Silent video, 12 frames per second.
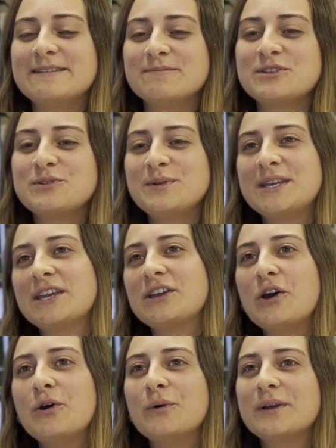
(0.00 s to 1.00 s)
So we can
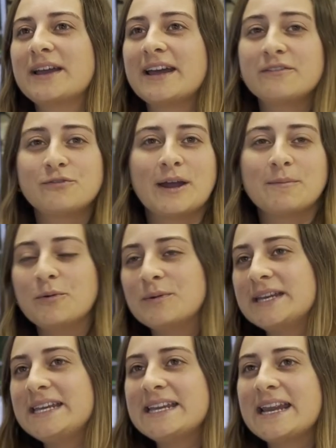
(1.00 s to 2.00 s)
go and kind of grab what we
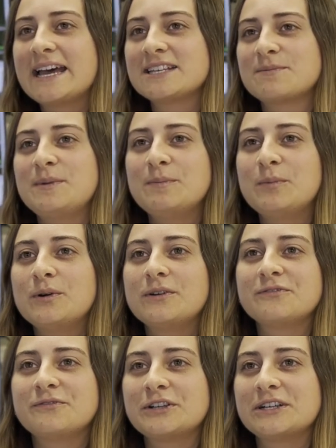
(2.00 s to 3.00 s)
need, ask people
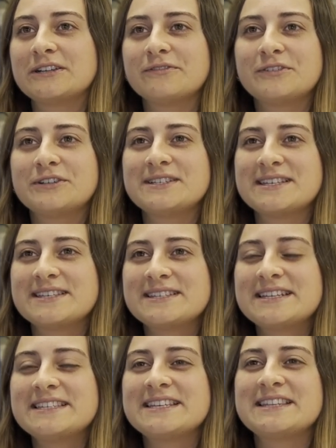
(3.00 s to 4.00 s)
for
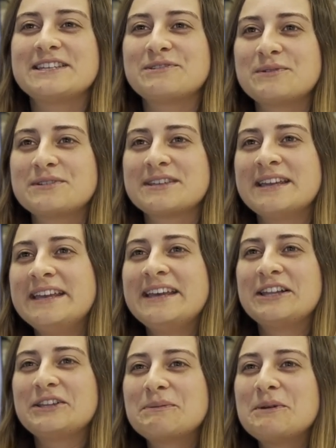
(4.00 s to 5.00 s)
assistance. And this was
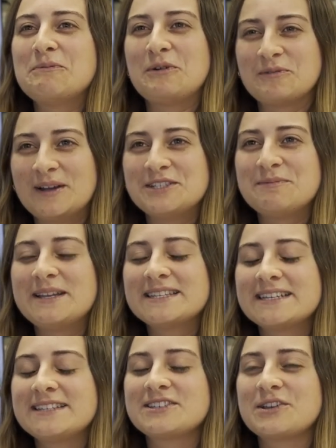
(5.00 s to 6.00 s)
a little bit more
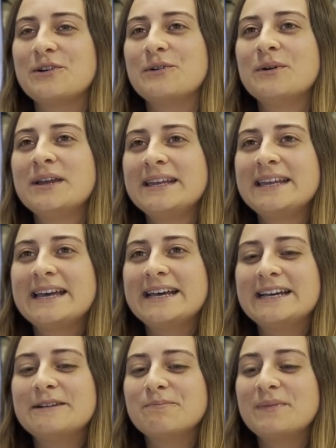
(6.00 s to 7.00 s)
regimented. So
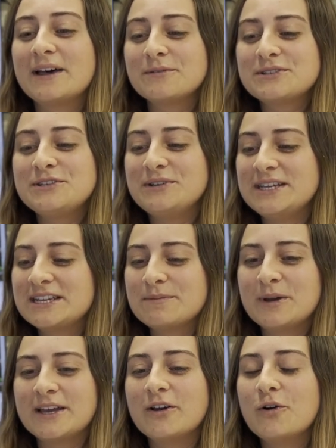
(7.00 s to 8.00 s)
that was unique,
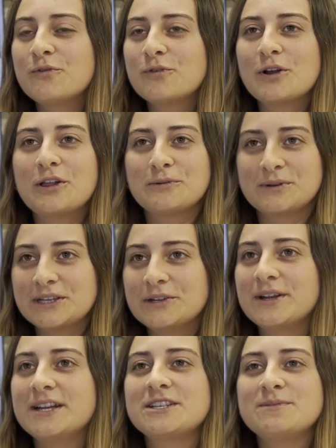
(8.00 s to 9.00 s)
but overall a really
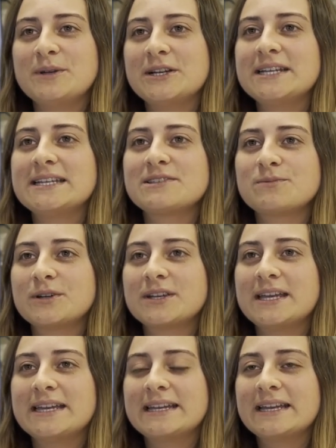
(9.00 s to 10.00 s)
great experience
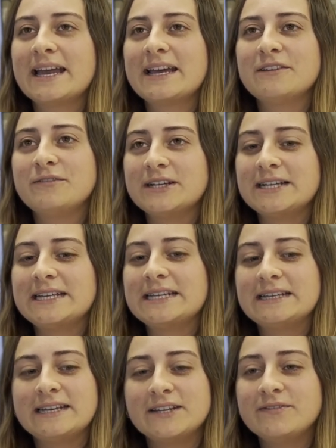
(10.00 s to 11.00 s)
working at a
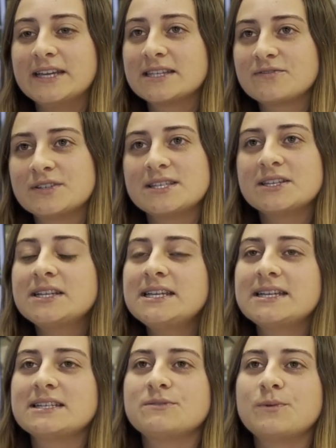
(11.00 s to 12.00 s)
very advanced facility
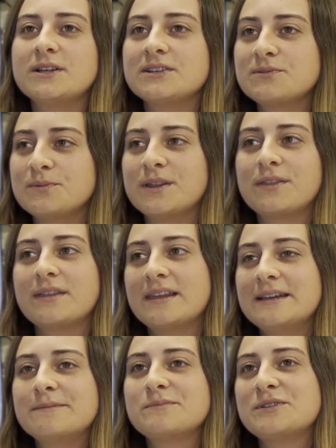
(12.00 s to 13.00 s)
as well as with
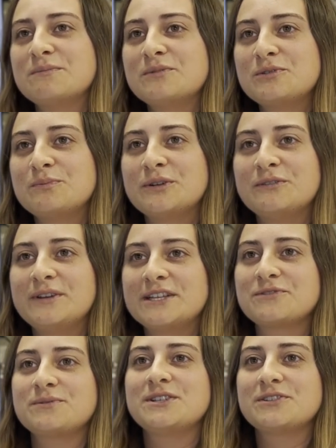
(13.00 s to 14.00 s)
some super
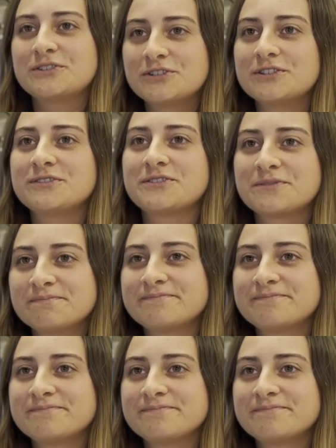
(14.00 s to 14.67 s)
advanced researchers.